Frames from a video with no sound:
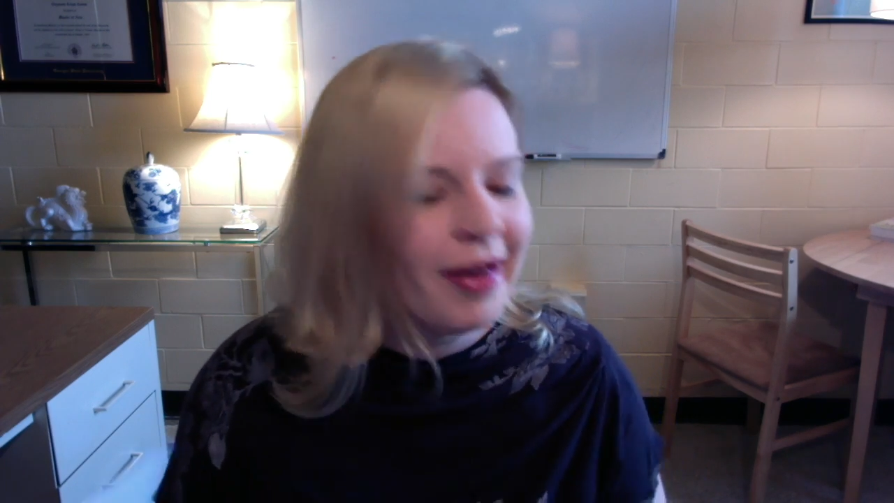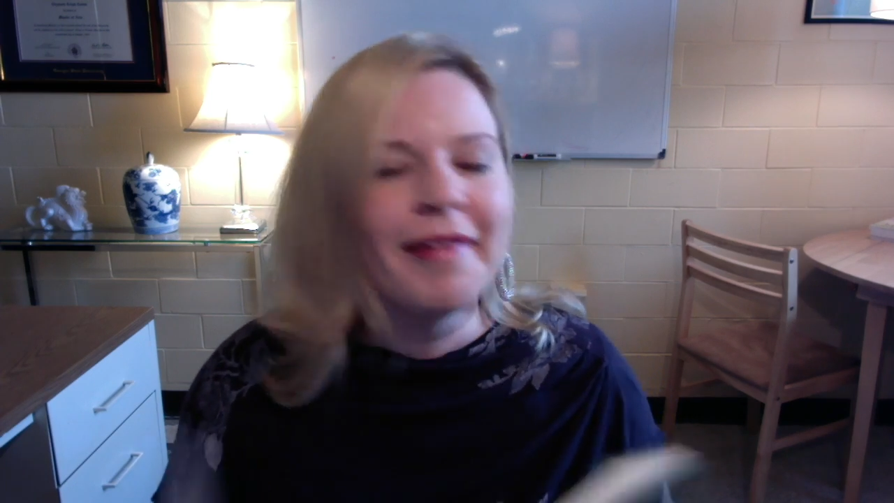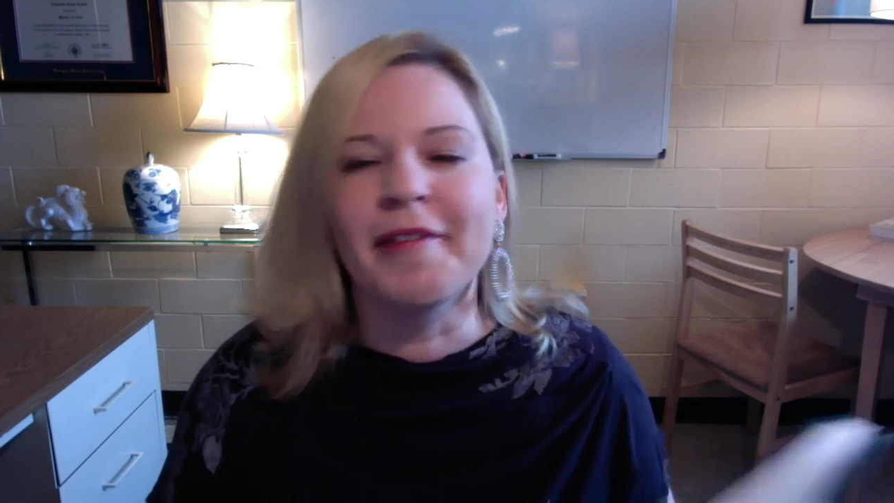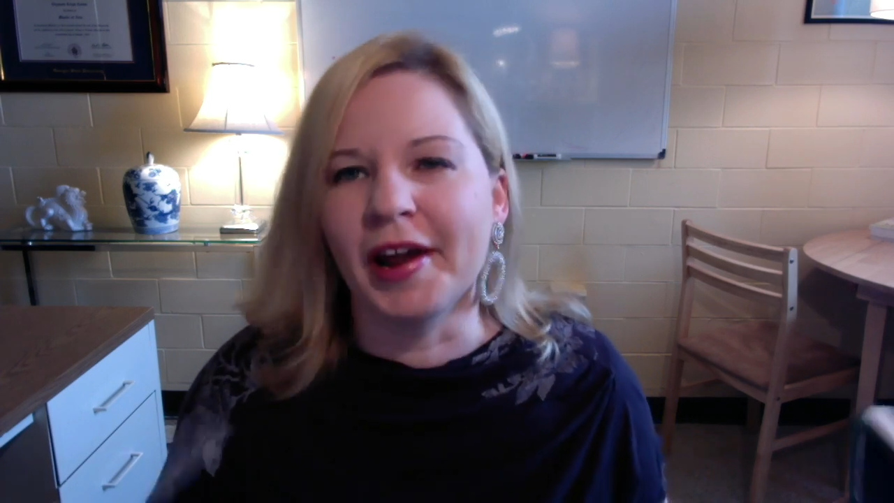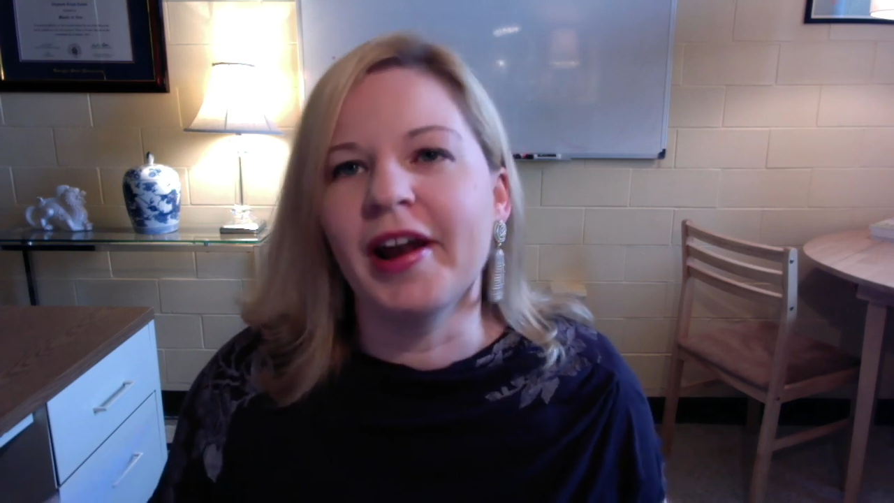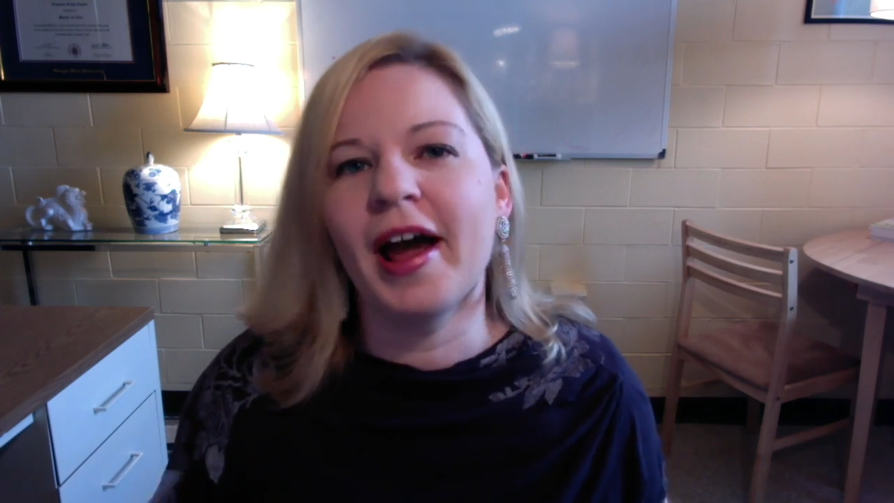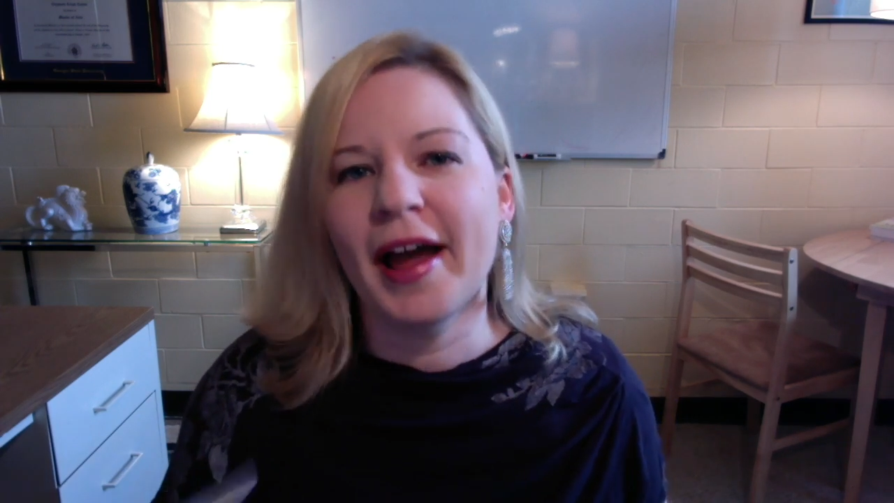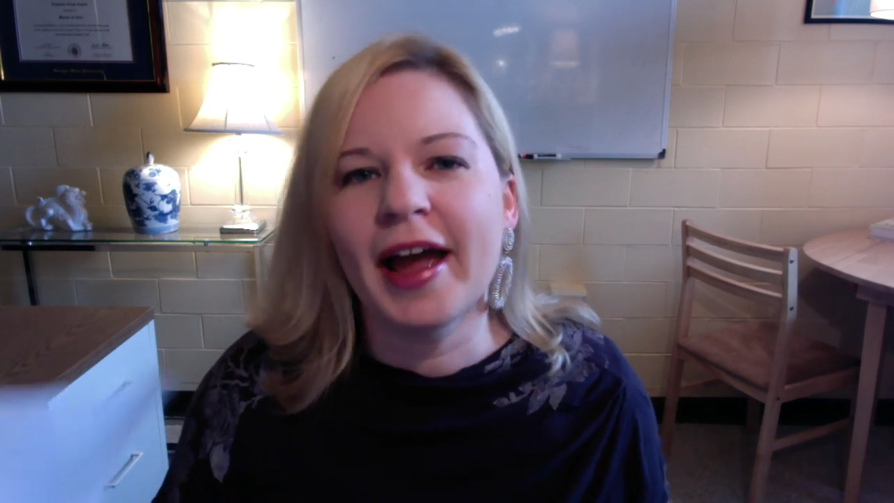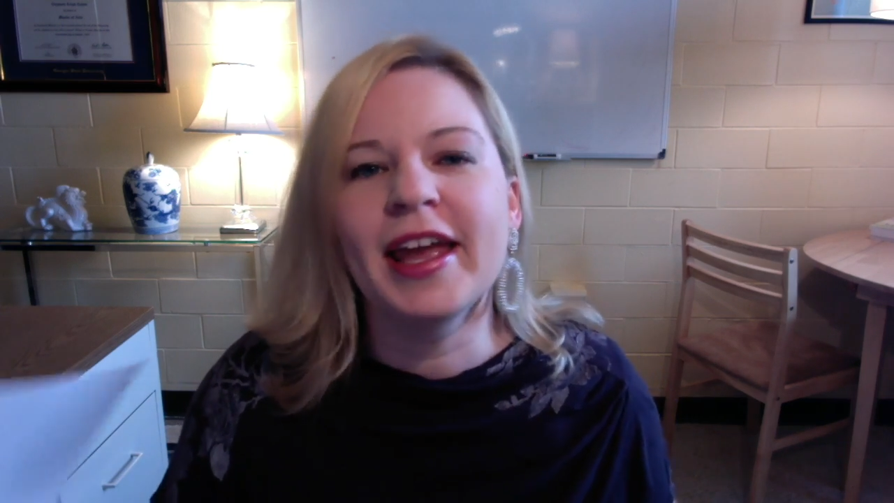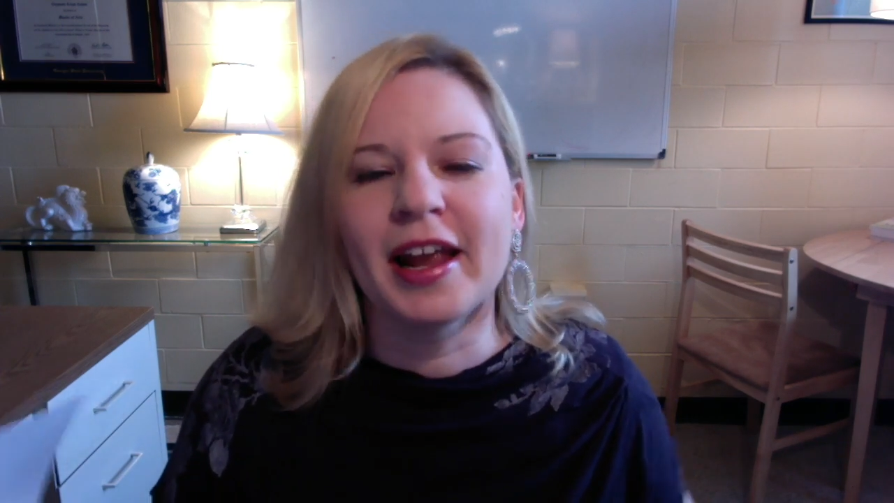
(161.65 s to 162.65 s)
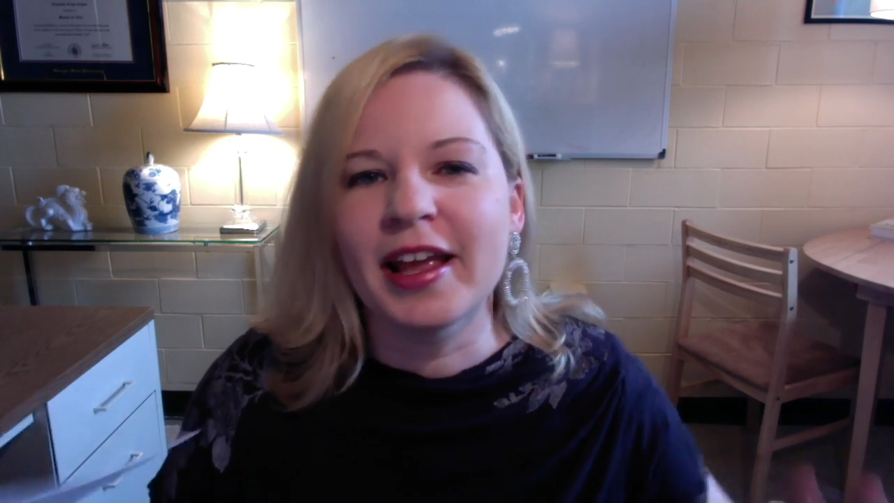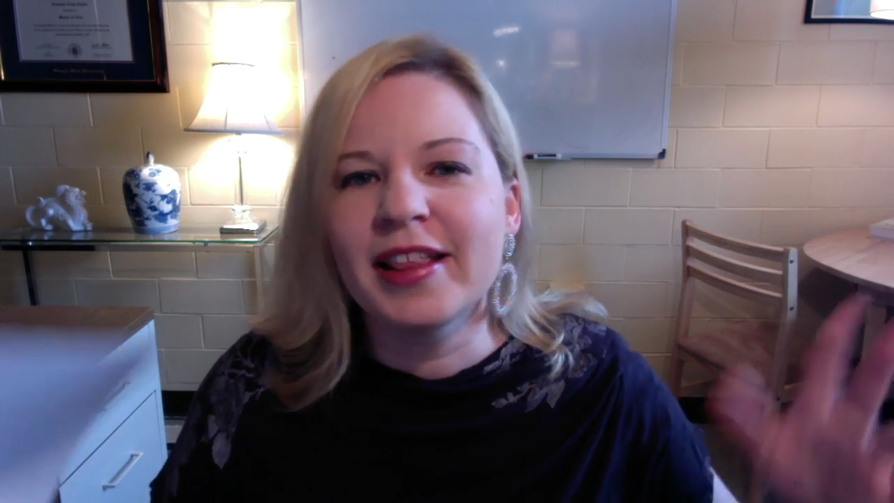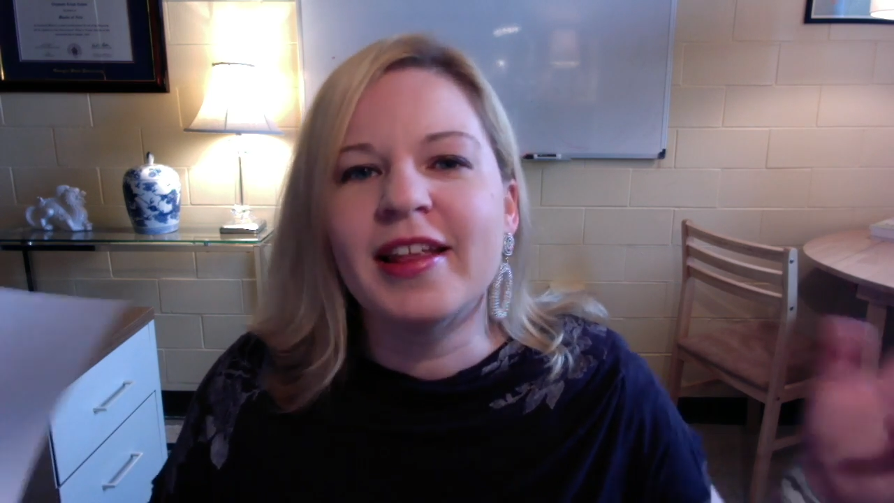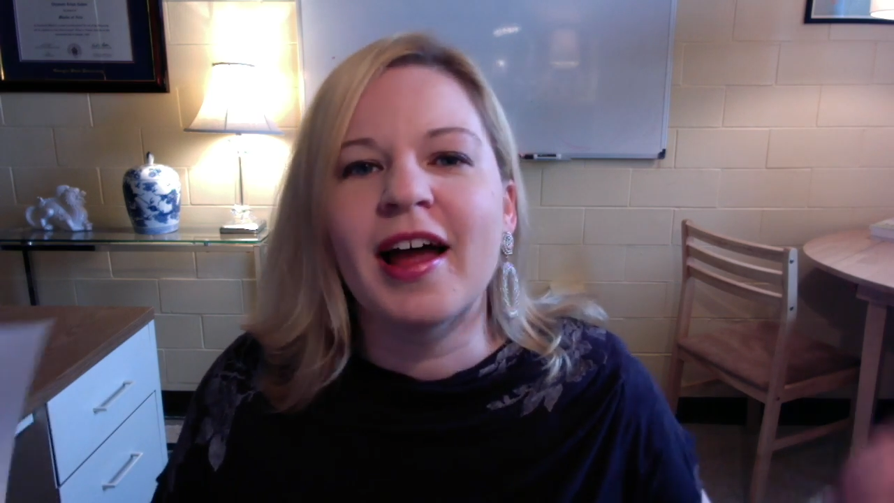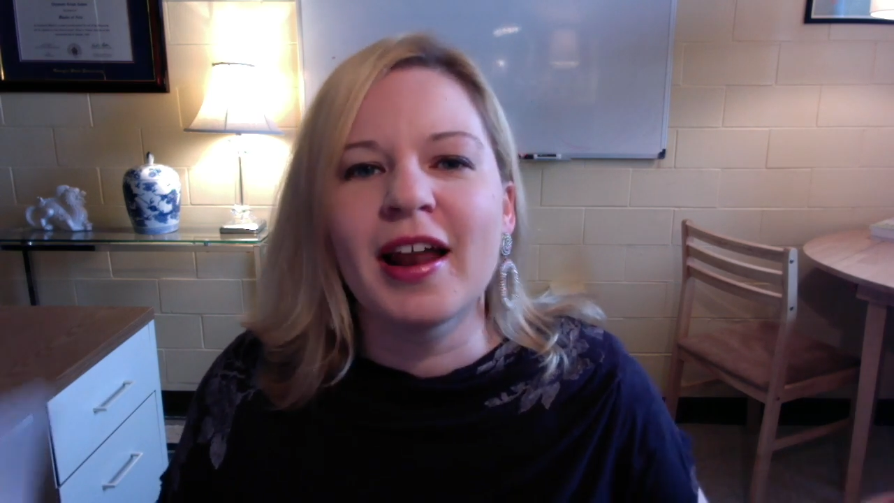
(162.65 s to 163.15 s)
Right. I get it.
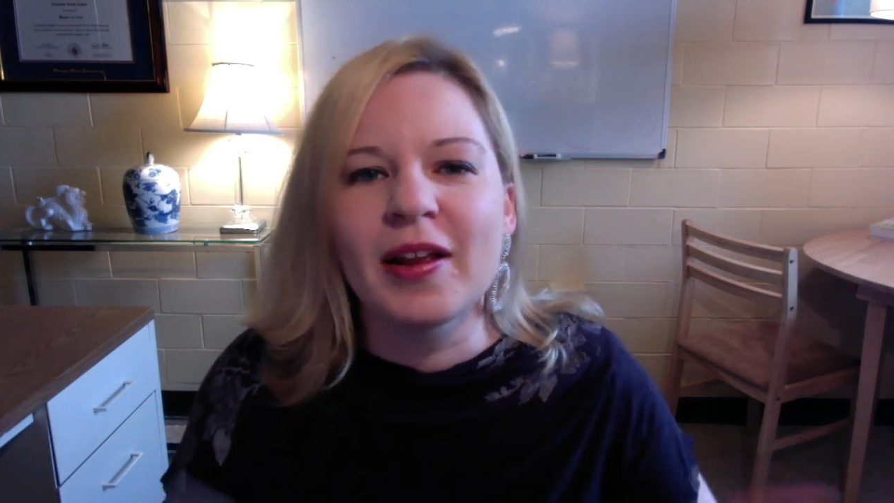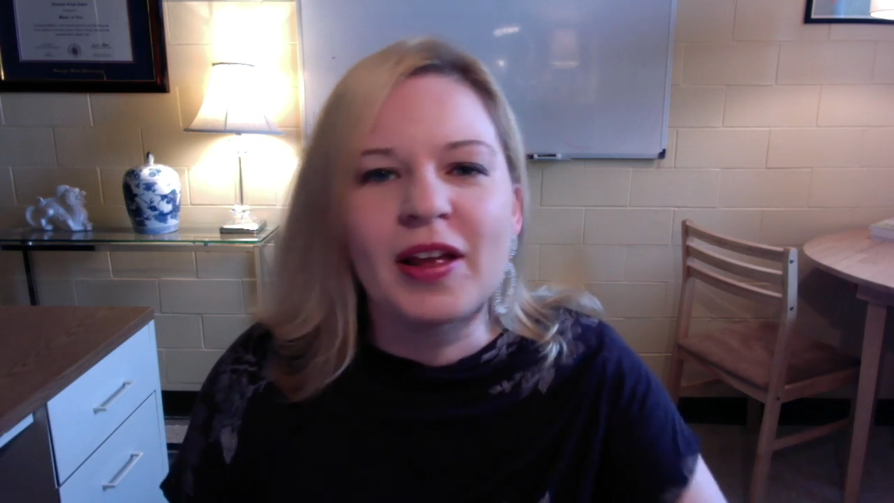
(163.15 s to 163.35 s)
It's not,